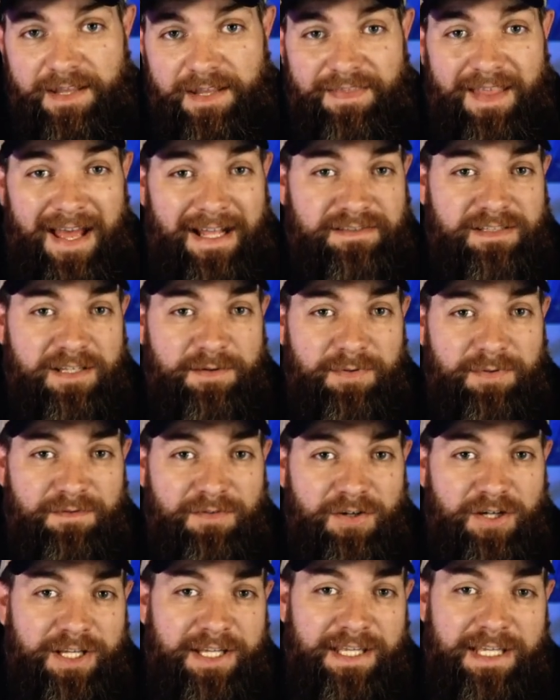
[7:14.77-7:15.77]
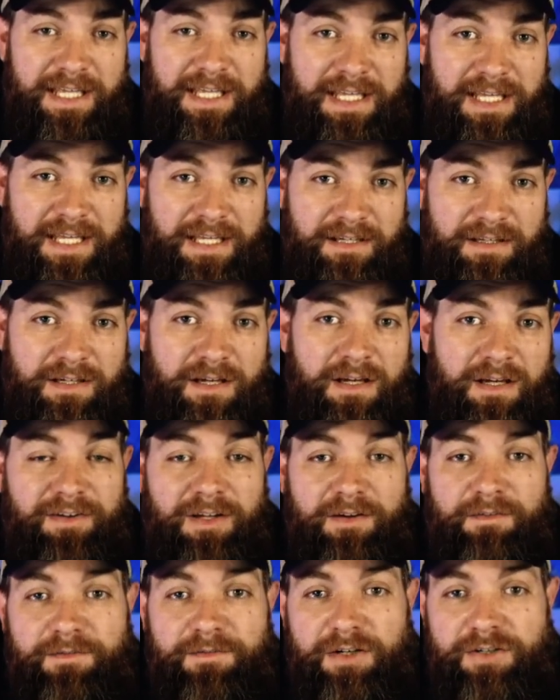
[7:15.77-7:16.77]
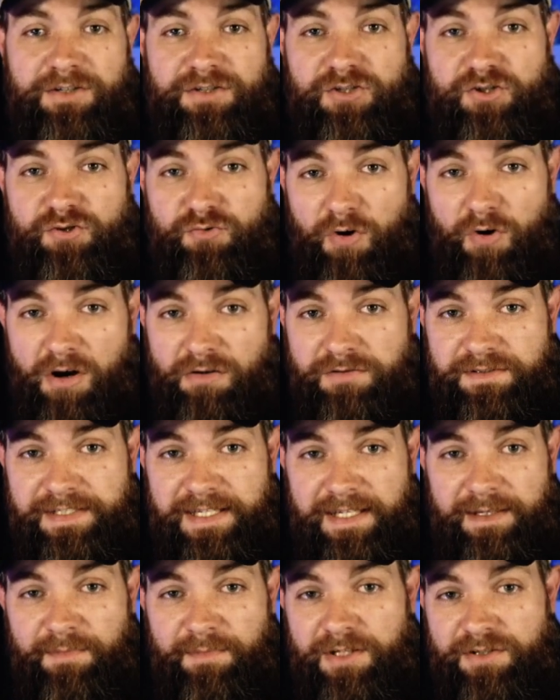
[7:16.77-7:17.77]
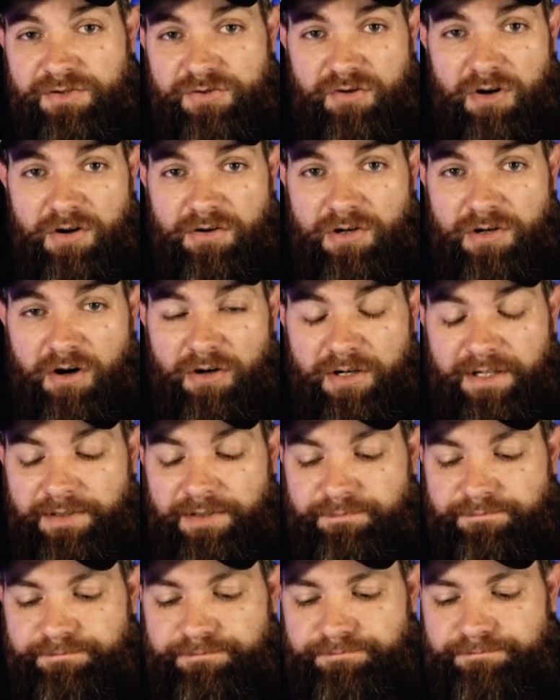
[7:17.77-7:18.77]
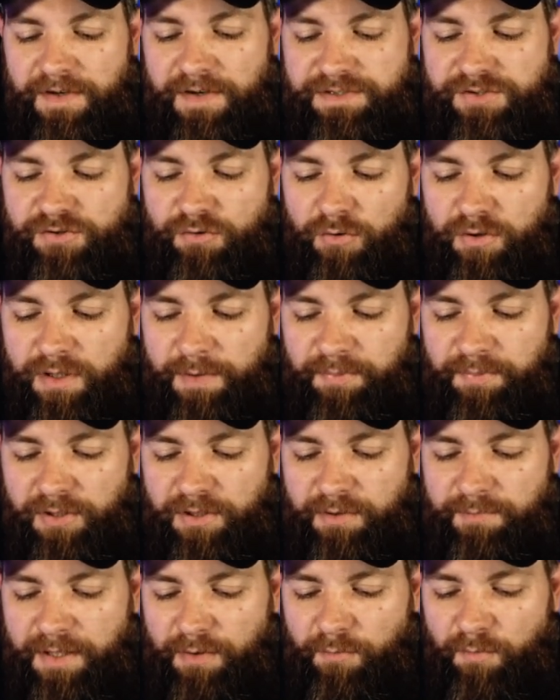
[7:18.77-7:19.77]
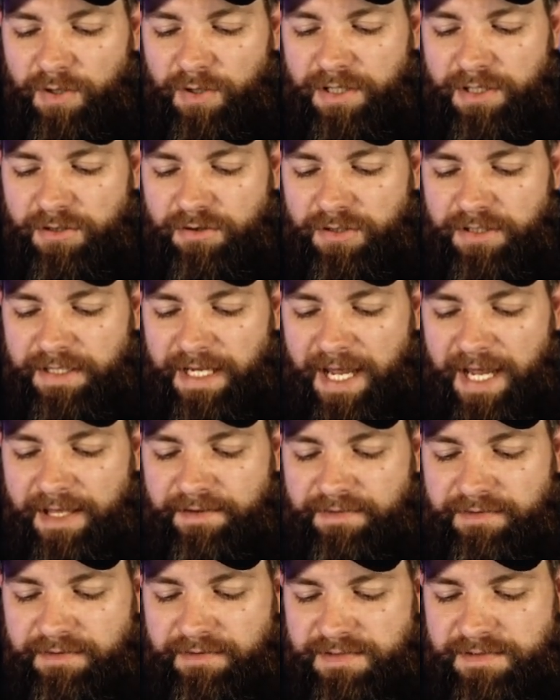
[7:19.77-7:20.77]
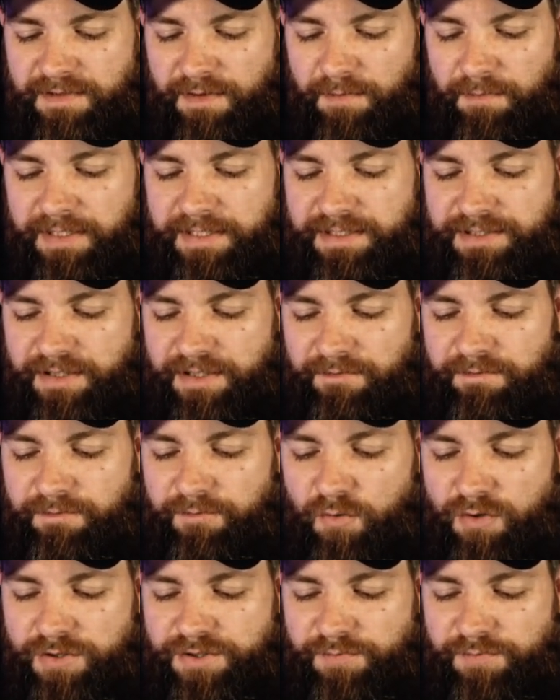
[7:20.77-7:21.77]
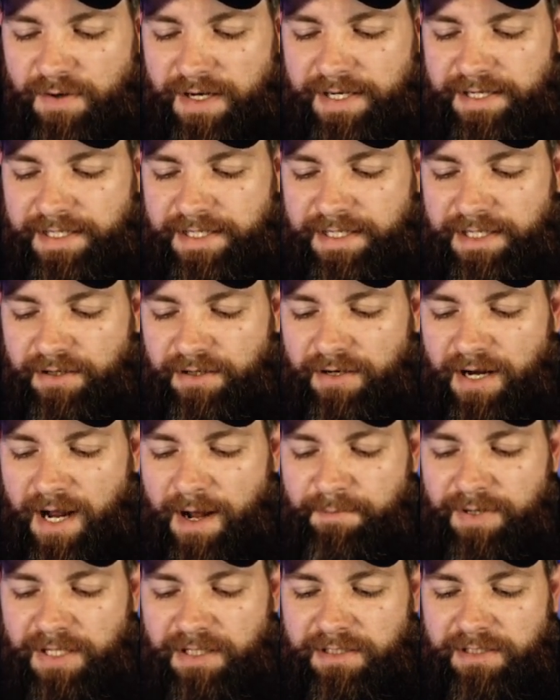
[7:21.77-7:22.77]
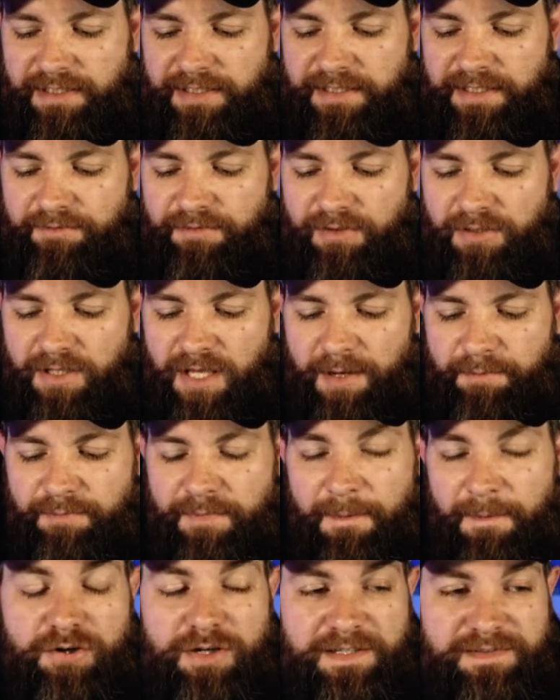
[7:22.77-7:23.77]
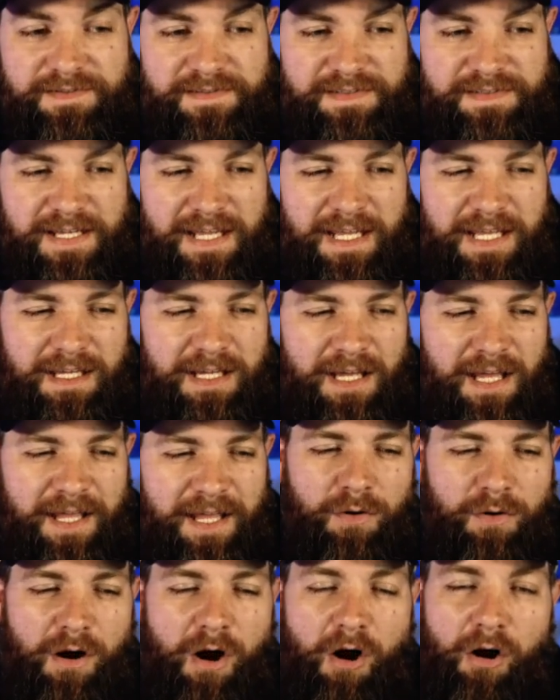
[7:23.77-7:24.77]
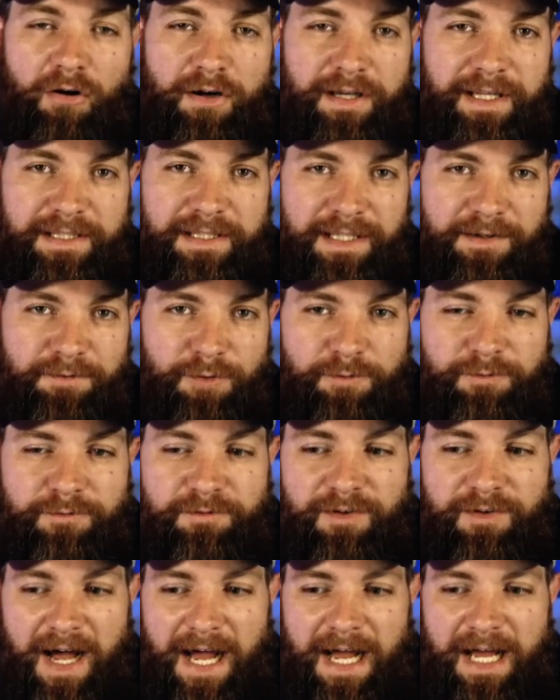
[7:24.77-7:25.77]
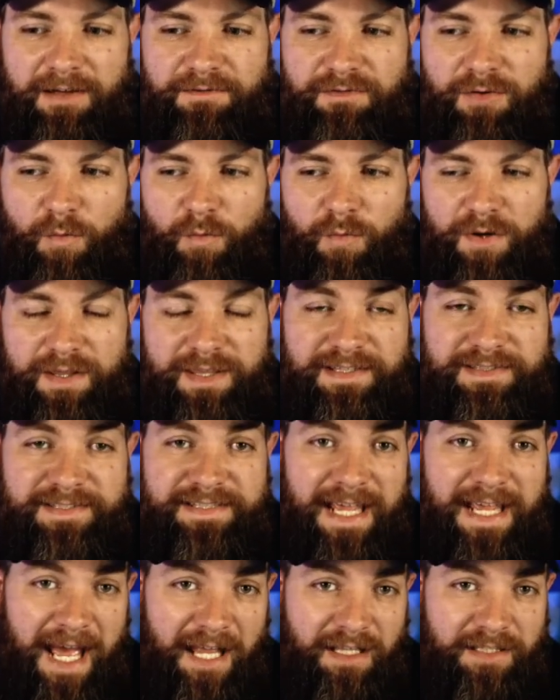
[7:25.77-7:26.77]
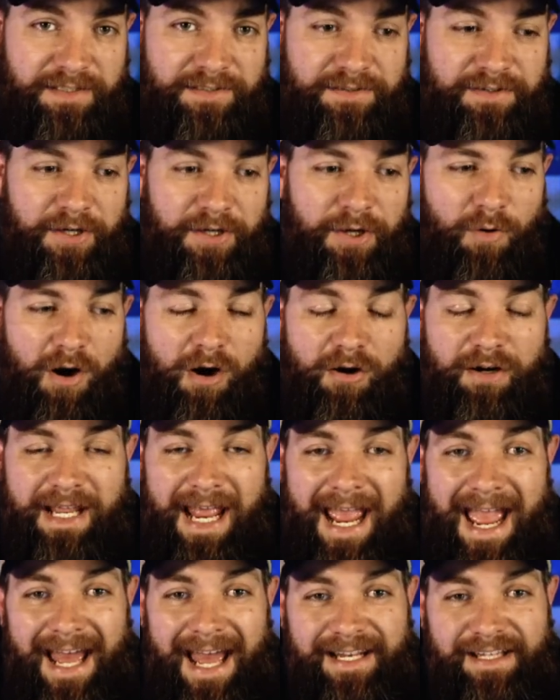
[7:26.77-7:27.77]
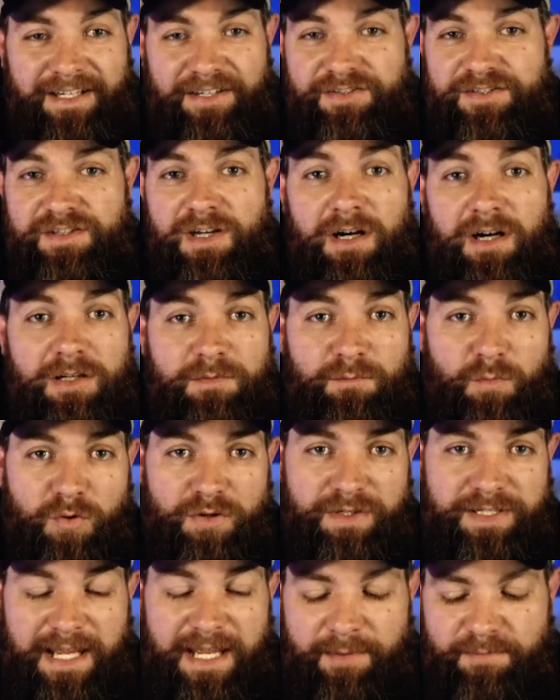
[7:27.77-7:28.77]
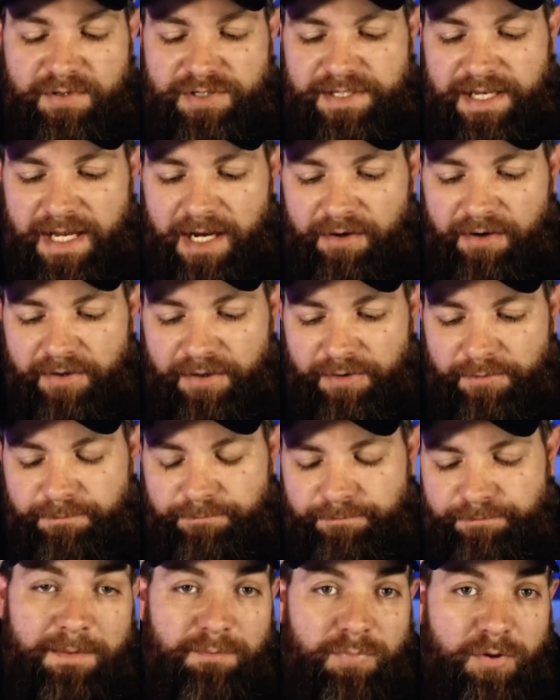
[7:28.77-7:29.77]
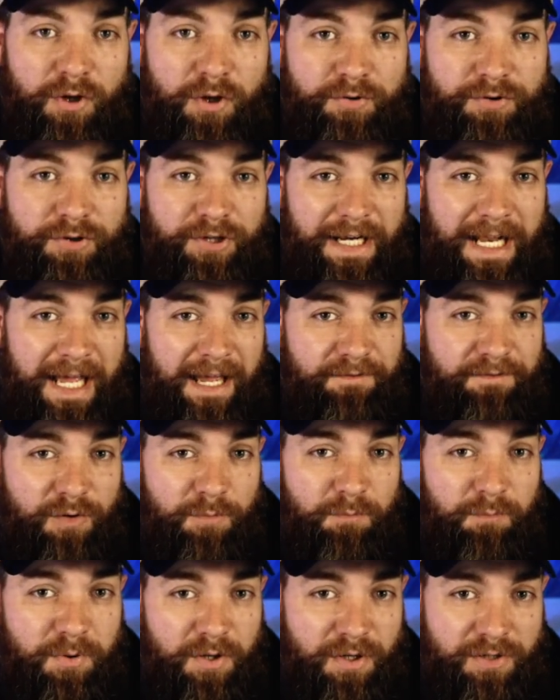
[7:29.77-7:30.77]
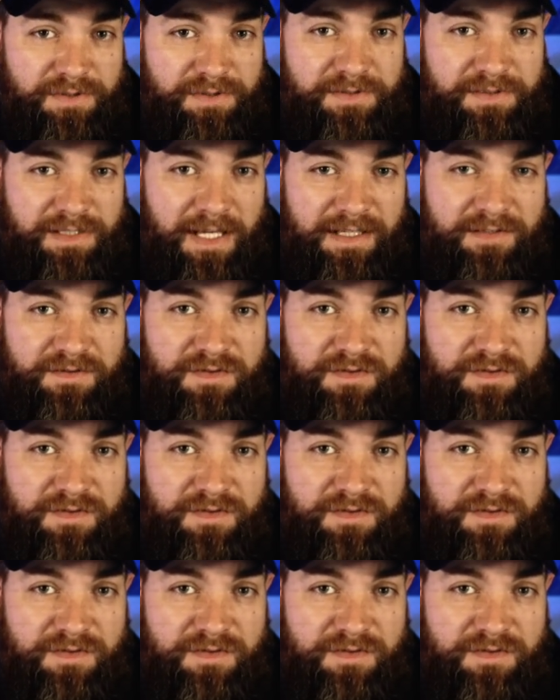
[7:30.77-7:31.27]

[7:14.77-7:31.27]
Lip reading: And that's going to be very key to having a very strong team and a strong guardian. So if I scroll up a little bit, we're going to look at this pelagic force right here. I'm going to click level up, and you can see that we're already at level 5 with this talent, and we're already adding a ton more damage to Ariel. Right below, you're going to have your books.